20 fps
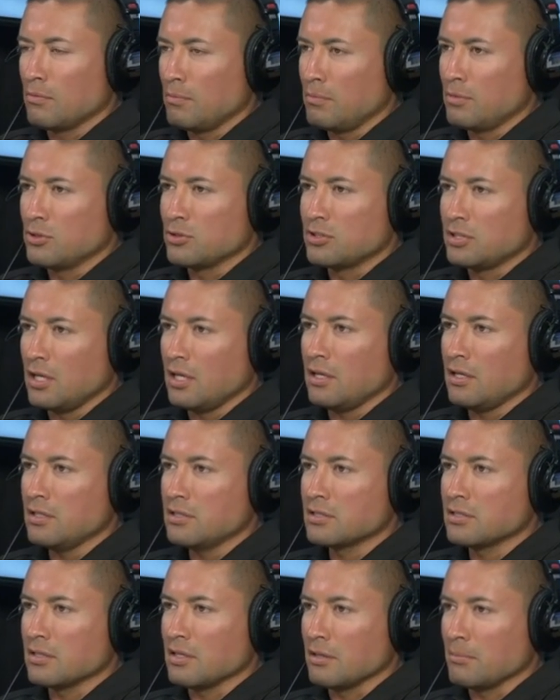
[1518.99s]

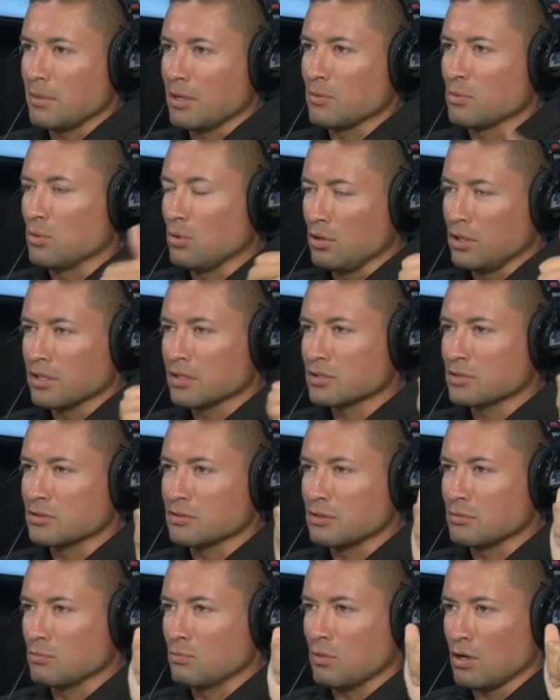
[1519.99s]
Mercedes and my
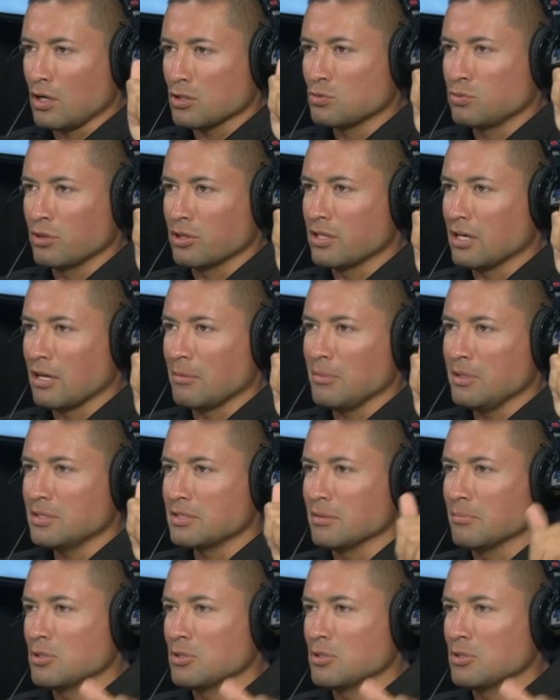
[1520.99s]
Rolex watch with diamonds.